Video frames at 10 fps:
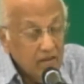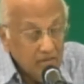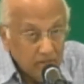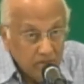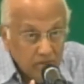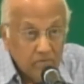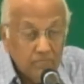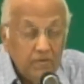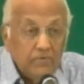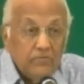That's how a lot
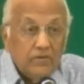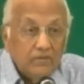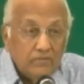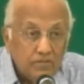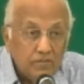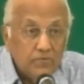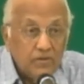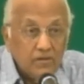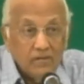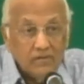of people who are in Christian
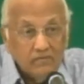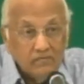work are.